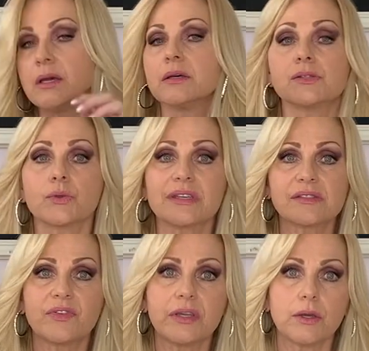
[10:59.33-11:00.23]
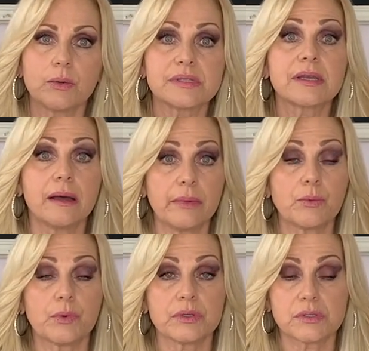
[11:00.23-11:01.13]
So this video is coming
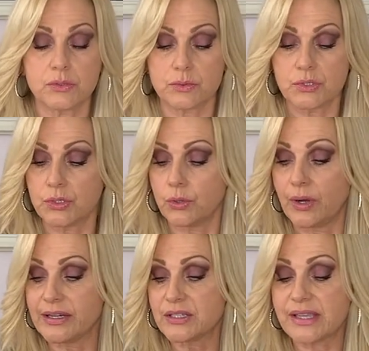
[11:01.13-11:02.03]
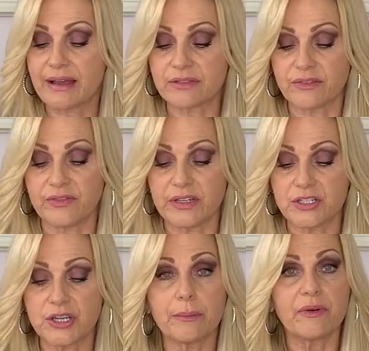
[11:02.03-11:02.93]
real soon too. I just have to finish
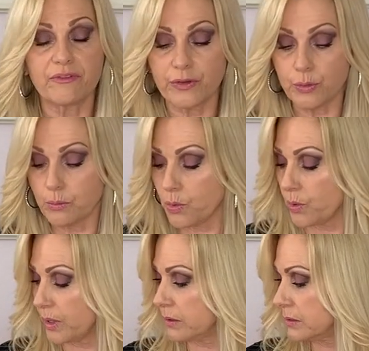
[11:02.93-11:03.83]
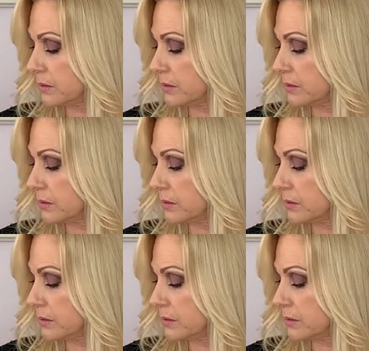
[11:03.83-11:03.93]
up a few more.